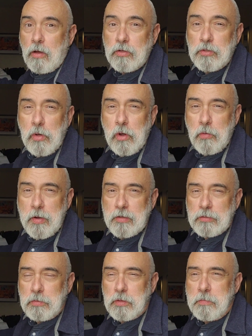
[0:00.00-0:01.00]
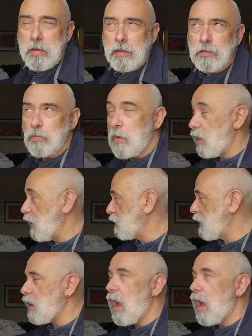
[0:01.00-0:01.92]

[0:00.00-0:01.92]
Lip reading: also agrees with me as well, I think.